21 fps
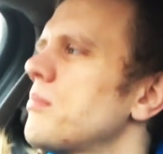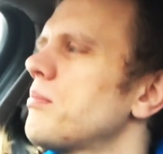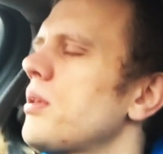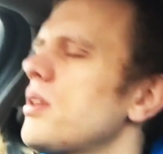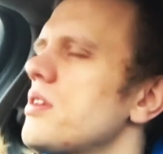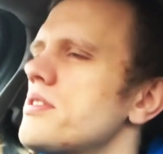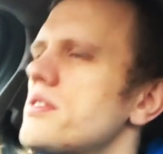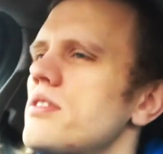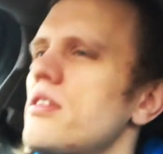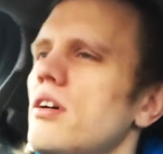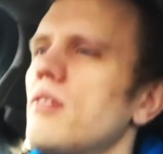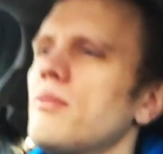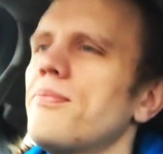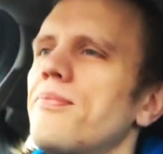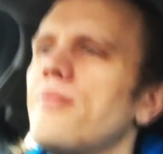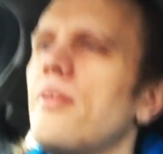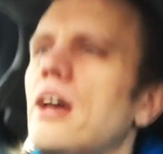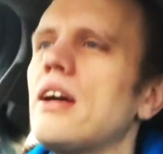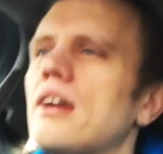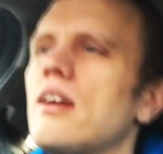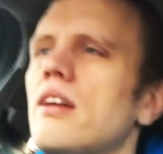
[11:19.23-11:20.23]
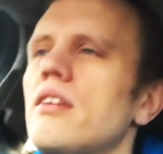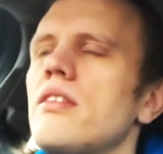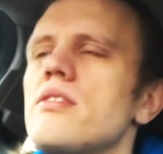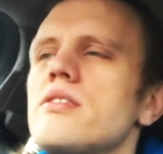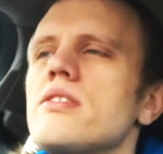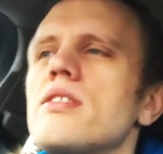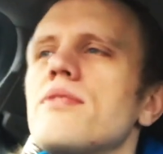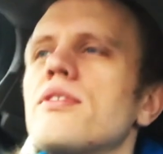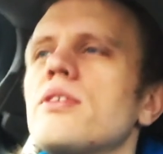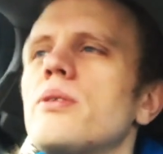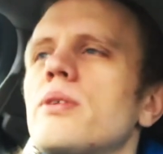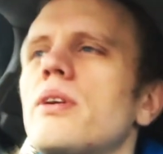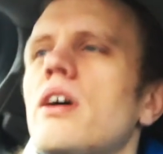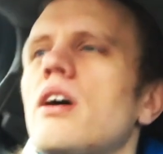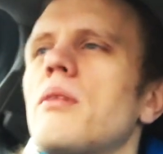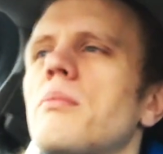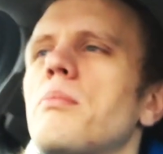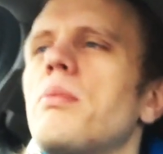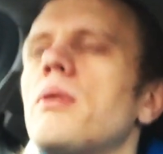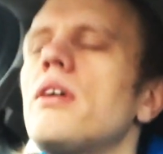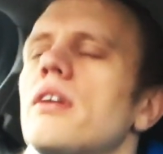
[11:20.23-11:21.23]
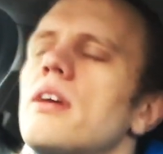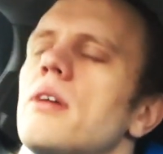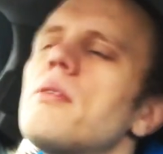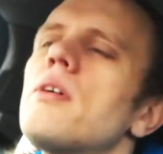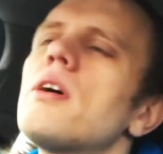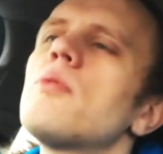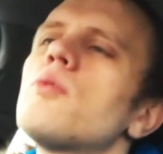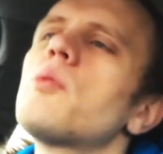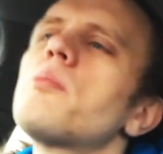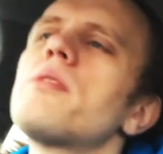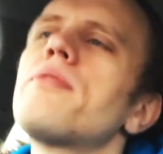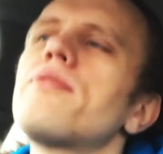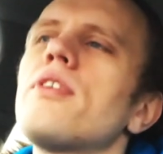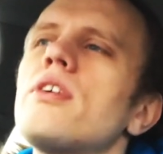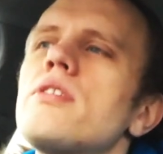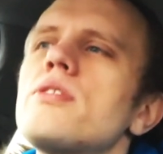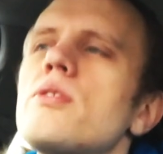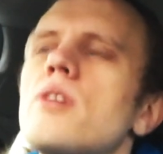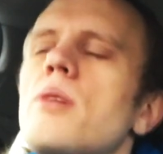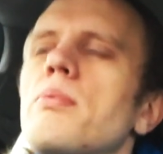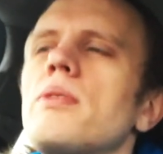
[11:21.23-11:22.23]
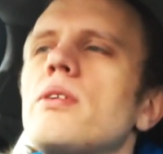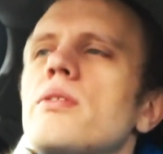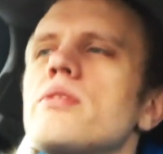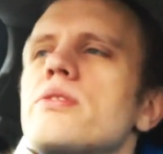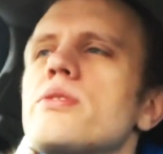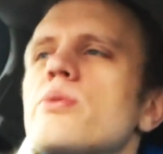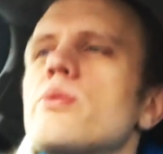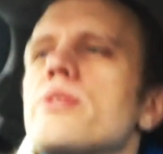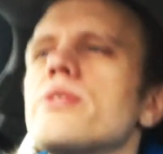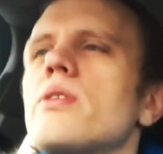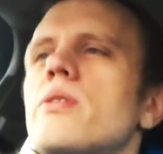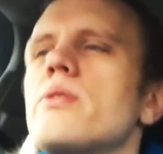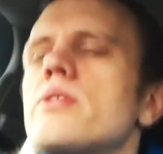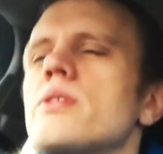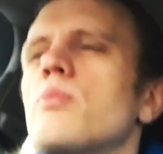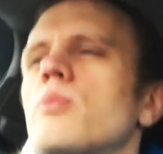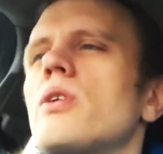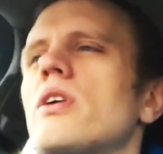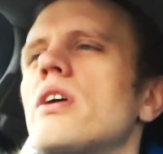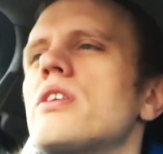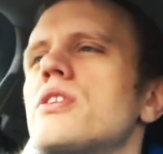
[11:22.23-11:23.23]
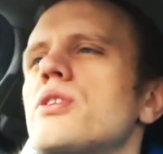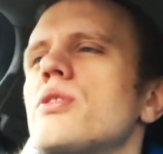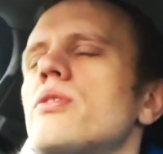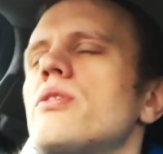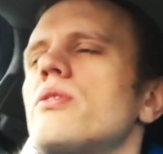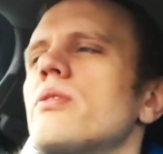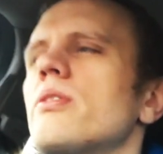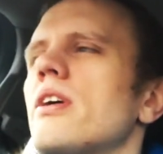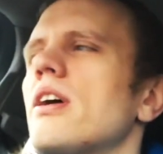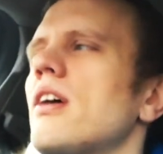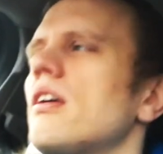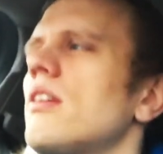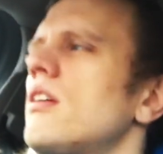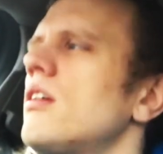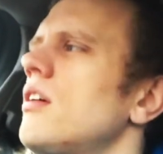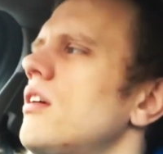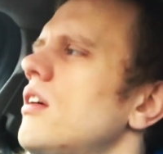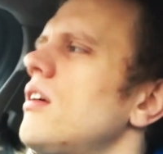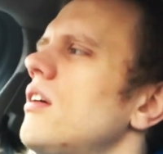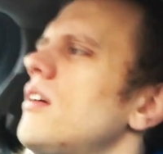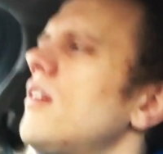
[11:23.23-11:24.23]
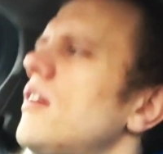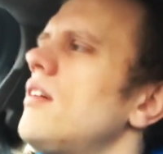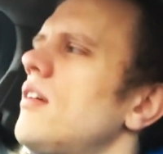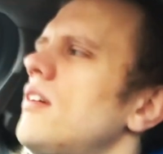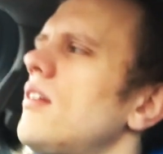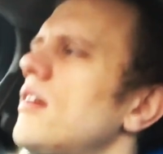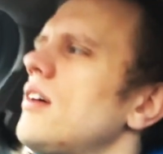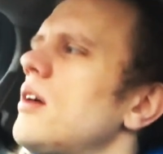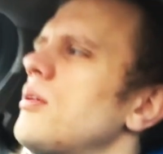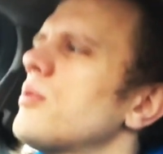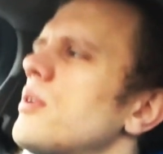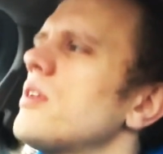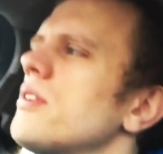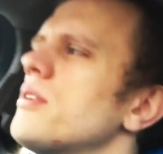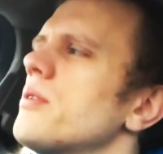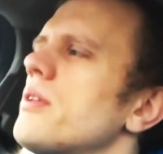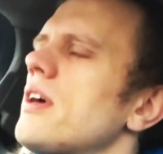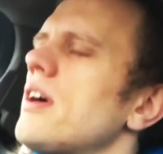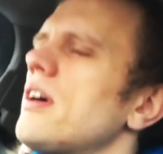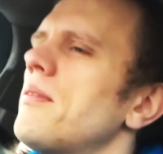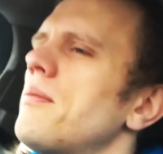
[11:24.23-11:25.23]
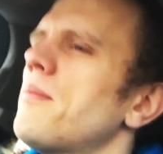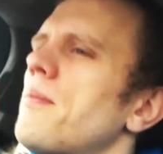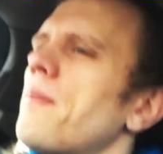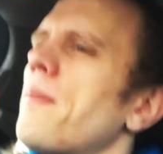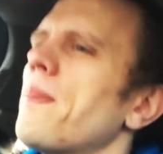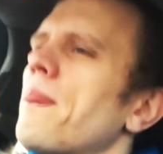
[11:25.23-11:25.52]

plus, you know, I got other stuff going on, but it would be fun to upload the source code somewhere. I should do that. I will do that.